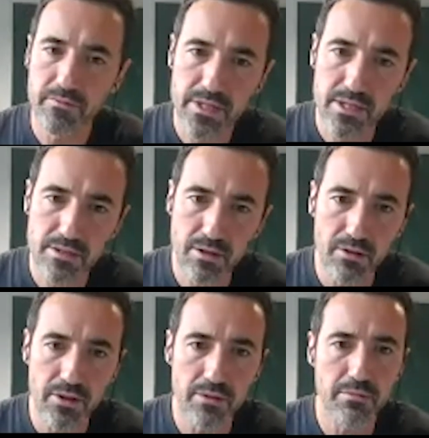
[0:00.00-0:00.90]
This is a
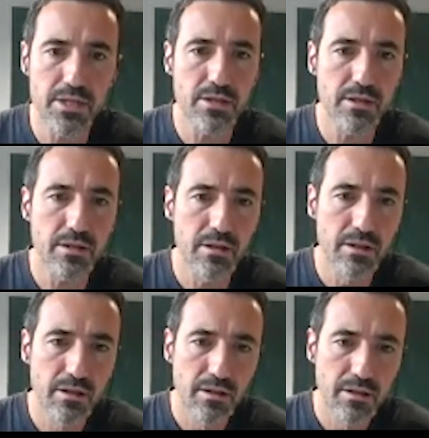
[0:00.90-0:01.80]
random measure,
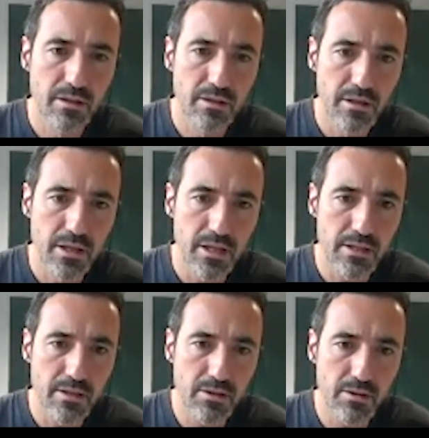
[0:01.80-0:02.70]

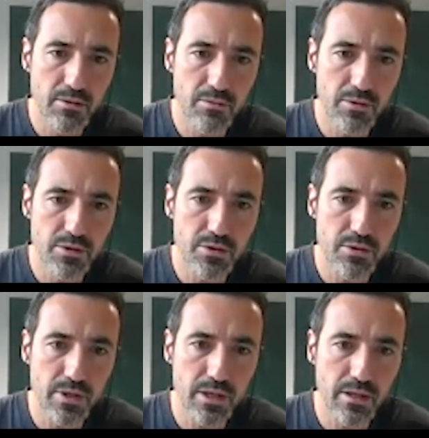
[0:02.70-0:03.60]
and almost
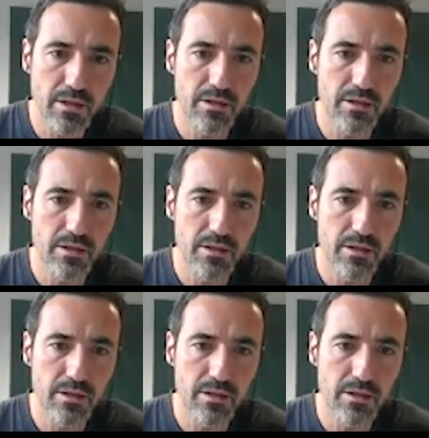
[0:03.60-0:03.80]
surely,